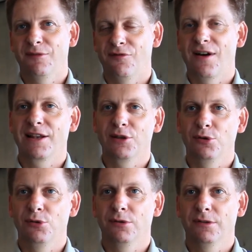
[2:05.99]

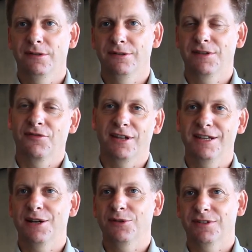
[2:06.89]
value different
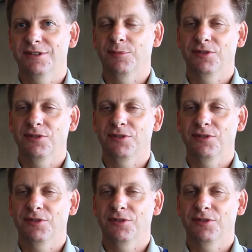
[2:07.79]
ecosystem